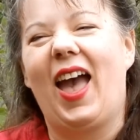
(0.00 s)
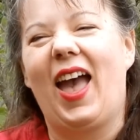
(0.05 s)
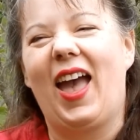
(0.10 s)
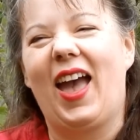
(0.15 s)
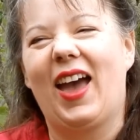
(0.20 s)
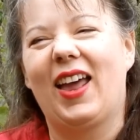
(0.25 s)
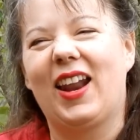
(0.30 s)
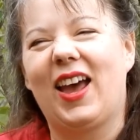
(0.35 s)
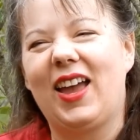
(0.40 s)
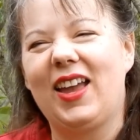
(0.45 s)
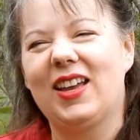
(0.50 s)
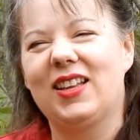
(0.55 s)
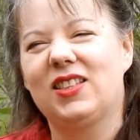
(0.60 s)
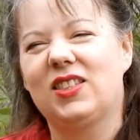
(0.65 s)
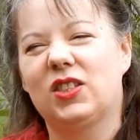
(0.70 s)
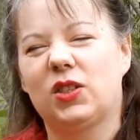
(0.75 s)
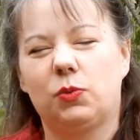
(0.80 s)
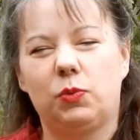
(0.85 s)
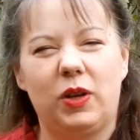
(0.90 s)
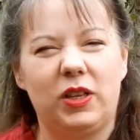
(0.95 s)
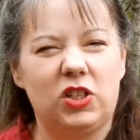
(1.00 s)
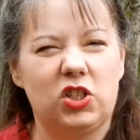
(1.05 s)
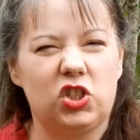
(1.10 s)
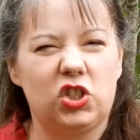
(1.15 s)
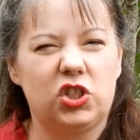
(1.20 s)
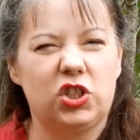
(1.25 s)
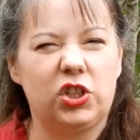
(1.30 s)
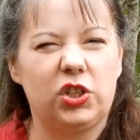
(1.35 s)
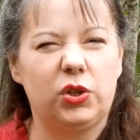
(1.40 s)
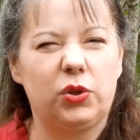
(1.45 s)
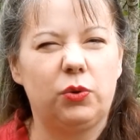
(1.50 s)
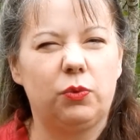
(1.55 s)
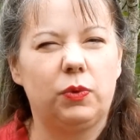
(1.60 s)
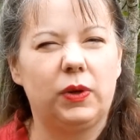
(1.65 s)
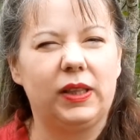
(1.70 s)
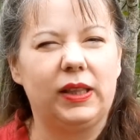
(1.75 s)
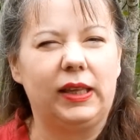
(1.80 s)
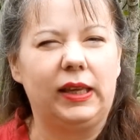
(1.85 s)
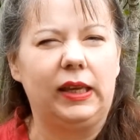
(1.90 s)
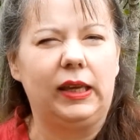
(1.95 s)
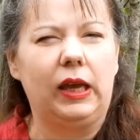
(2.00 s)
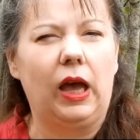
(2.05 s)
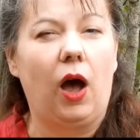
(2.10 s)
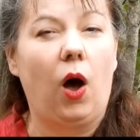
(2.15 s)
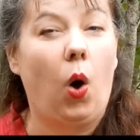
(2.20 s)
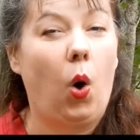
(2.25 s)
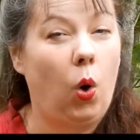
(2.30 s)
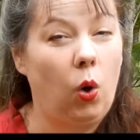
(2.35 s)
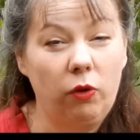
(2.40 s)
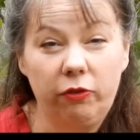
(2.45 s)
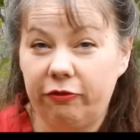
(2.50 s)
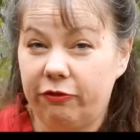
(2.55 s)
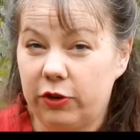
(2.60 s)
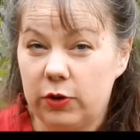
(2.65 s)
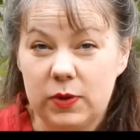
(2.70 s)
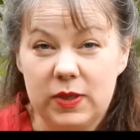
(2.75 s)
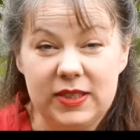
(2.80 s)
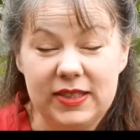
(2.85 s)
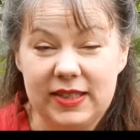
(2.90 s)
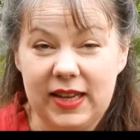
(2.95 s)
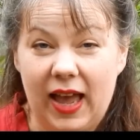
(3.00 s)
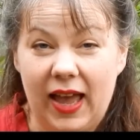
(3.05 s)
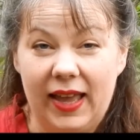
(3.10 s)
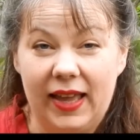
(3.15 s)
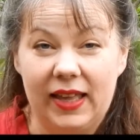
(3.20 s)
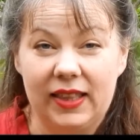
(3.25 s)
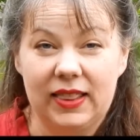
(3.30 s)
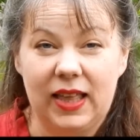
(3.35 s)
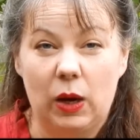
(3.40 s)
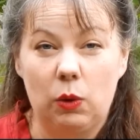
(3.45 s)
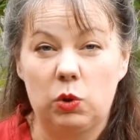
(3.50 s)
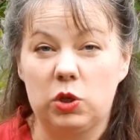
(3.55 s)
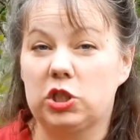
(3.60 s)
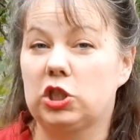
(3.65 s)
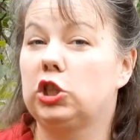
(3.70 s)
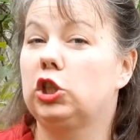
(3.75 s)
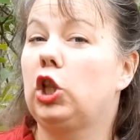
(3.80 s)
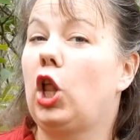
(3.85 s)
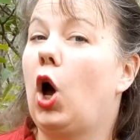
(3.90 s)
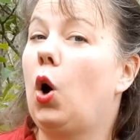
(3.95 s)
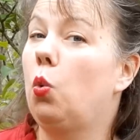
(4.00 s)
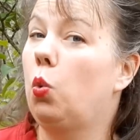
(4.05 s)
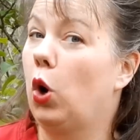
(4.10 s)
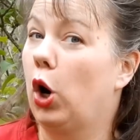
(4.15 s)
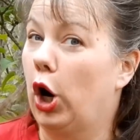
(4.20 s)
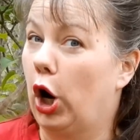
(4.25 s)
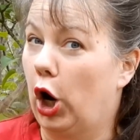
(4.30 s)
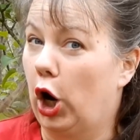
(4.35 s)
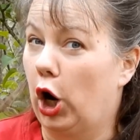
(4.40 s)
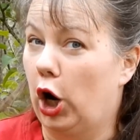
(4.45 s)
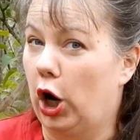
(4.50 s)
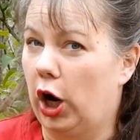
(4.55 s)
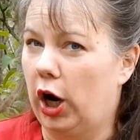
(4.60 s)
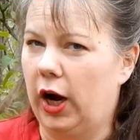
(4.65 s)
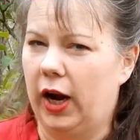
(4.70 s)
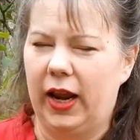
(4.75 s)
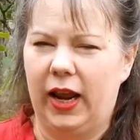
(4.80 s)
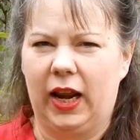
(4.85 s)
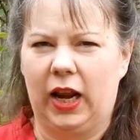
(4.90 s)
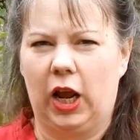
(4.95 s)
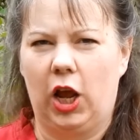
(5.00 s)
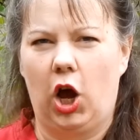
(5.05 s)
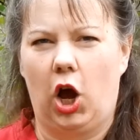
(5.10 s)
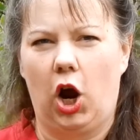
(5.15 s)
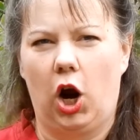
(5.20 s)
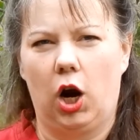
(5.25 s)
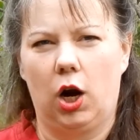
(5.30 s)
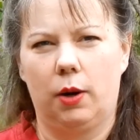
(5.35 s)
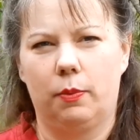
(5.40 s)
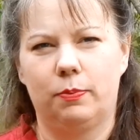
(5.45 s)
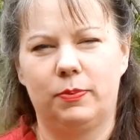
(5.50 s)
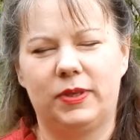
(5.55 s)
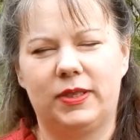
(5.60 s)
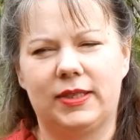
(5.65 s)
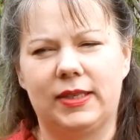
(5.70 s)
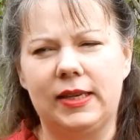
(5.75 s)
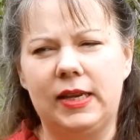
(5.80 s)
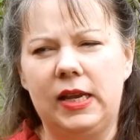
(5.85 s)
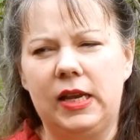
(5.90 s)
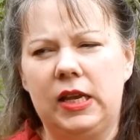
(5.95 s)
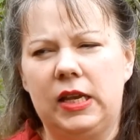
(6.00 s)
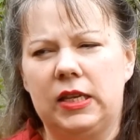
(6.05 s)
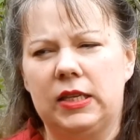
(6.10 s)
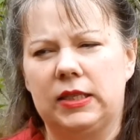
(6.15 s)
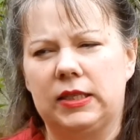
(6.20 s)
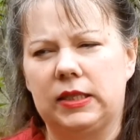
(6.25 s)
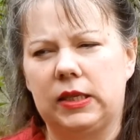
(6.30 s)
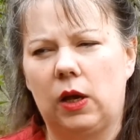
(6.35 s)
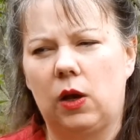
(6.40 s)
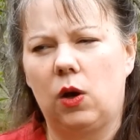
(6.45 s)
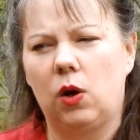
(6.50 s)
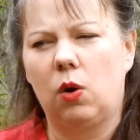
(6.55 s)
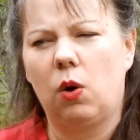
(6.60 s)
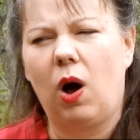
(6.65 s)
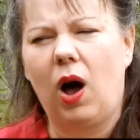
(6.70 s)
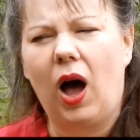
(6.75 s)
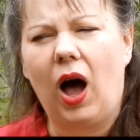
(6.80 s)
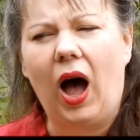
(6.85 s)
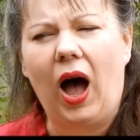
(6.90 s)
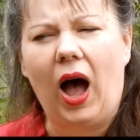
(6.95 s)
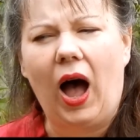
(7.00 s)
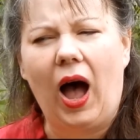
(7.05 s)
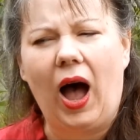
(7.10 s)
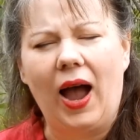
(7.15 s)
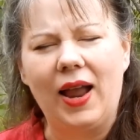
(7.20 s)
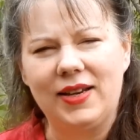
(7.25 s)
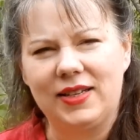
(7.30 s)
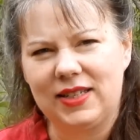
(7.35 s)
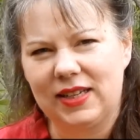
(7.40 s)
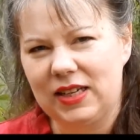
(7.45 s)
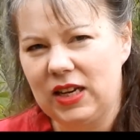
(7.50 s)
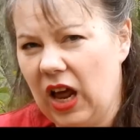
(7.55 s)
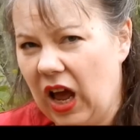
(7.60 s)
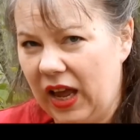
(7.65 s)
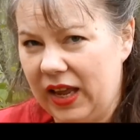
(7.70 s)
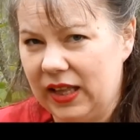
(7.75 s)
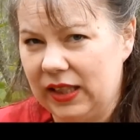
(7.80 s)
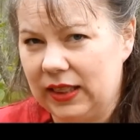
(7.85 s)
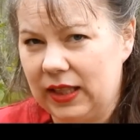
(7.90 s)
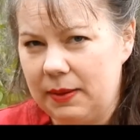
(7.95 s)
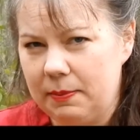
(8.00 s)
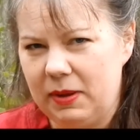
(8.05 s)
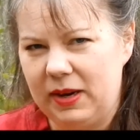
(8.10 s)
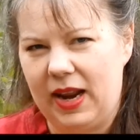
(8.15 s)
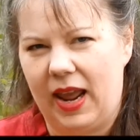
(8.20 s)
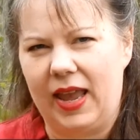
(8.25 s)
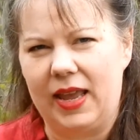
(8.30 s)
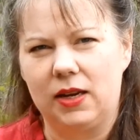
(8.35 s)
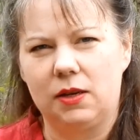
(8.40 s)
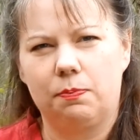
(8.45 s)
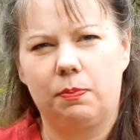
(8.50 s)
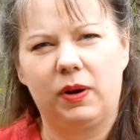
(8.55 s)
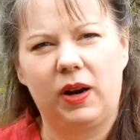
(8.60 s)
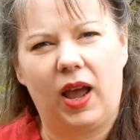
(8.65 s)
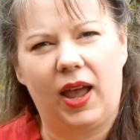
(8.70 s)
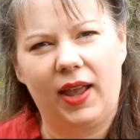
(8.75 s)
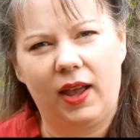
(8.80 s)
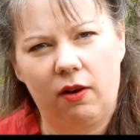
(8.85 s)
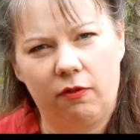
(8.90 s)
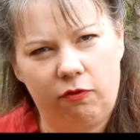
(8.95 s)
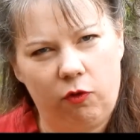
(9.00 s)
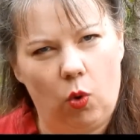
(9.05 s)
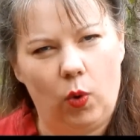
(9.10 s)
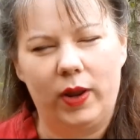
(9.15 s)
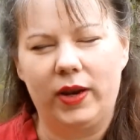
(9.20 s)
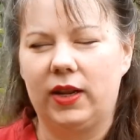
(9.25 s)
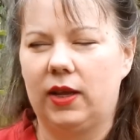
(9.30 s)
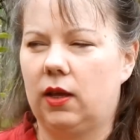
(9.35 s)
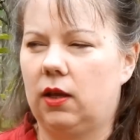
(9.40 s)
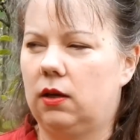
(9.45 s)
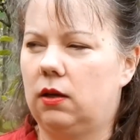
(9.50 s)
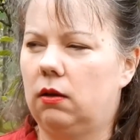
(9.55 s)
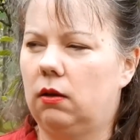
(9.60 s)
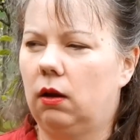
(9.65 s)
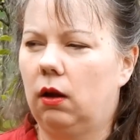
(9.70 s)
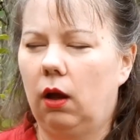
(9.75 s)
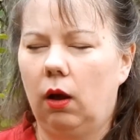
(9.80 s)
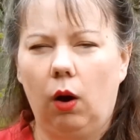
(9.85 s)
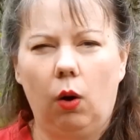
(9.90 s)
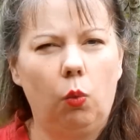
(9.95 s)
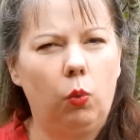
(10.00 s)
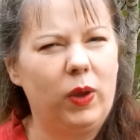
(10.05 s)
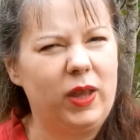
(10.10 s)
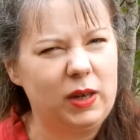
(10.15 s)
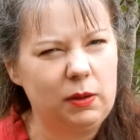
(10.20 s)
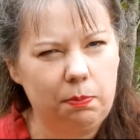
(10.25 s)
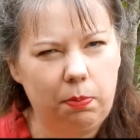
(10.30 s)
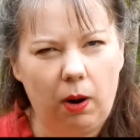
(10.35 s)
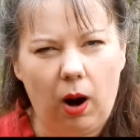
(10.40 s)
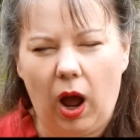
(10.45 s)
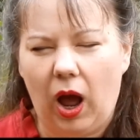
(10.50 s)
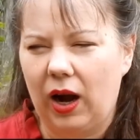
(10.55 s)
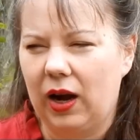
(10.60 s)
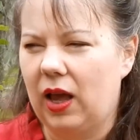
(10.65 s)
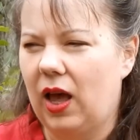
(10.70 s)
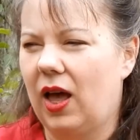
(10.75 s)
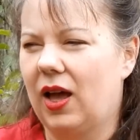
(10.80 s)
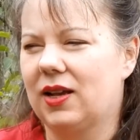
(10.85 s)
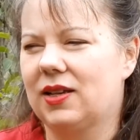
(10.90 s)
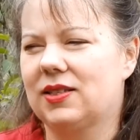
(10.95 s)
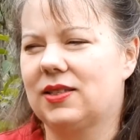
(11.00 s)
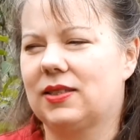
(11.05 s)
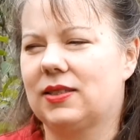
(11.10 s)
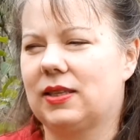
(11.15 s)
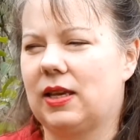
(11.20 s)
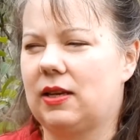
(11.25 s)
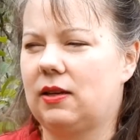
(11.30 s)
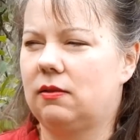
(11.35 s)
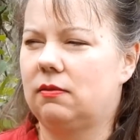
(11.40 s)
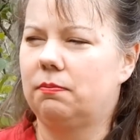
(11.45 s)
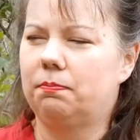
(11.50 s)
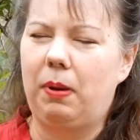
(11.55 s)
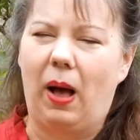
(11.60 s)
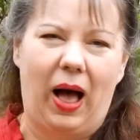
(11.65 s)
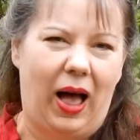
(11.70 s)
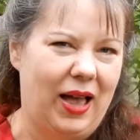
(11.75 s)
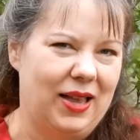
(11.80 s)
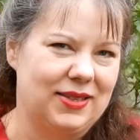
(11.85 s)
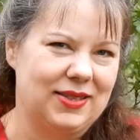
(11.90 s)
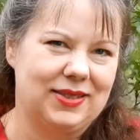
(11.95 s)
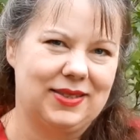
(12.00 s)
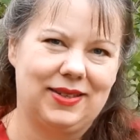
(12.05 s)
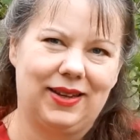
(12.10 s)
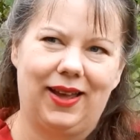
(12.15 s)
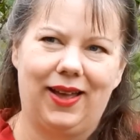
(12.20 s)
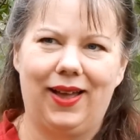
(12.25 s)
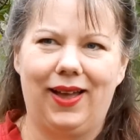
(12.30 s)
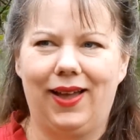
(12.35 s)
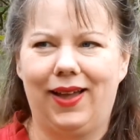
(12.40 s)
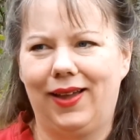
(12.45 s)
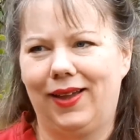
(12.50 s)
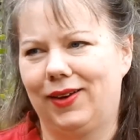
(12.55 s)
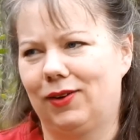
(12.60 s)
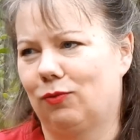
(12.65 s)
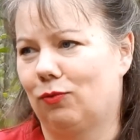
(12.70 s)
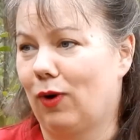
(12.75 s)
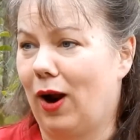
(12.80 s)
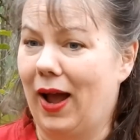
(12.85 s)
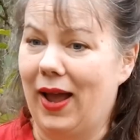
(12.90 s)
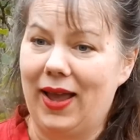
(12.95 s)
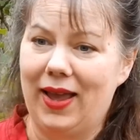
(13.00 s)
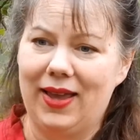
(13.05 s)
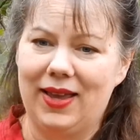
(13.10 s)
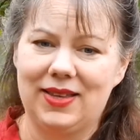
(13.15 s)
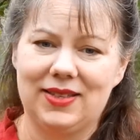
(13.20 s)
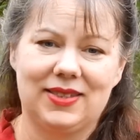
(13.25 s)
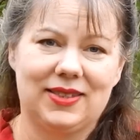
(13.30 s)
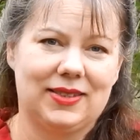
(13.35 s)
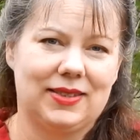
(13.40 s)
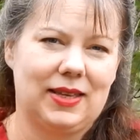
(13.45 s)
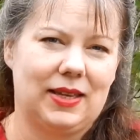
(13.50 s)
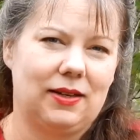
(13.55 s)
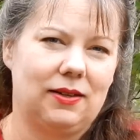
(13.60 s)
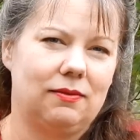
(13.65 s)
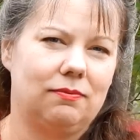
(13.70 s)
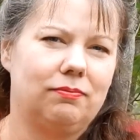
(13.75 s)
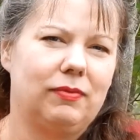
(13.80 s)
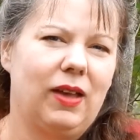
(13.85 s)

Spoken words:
and I had switched to really a whole foods diet that was lower in carbs. So I did not eliminate, but I avoided wheat products and pasta and rice and